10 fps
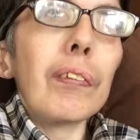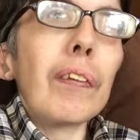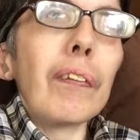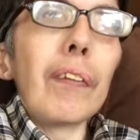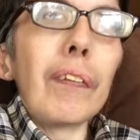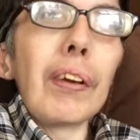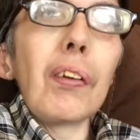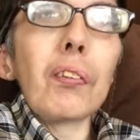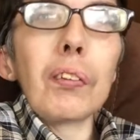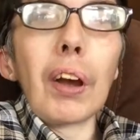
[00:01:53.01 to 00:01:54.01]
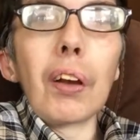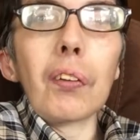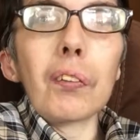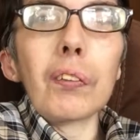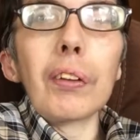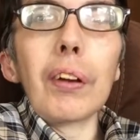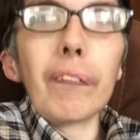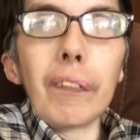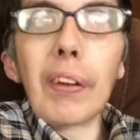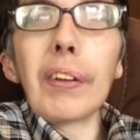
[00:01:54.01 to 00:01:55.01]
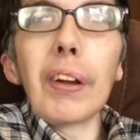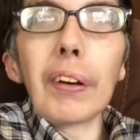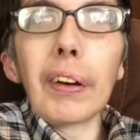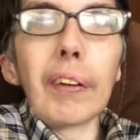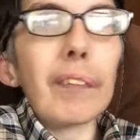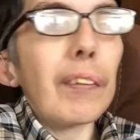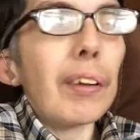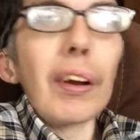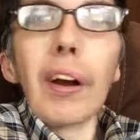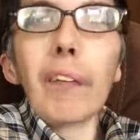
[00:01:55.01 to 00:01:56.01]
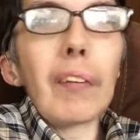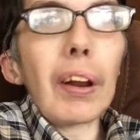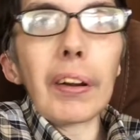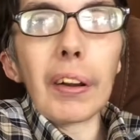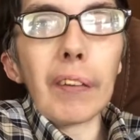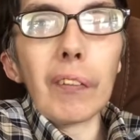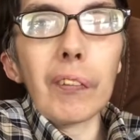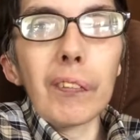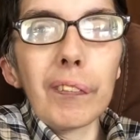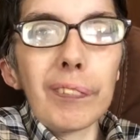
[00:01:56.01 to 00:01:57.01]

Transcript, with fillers: some of the video channels that are based on games. I'm not a gamer.